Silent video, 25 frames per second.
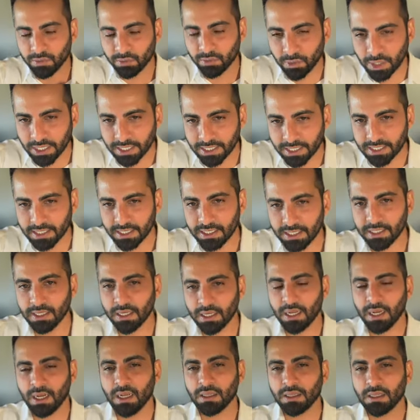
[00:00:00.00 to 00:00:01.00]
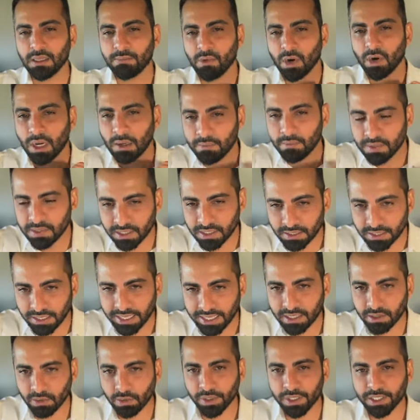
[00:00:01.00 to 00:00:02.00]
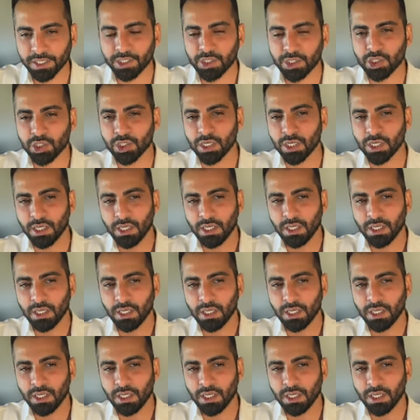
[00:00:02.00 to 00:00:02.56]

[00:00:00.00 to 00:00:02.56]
Wahi, the Muhammadan language,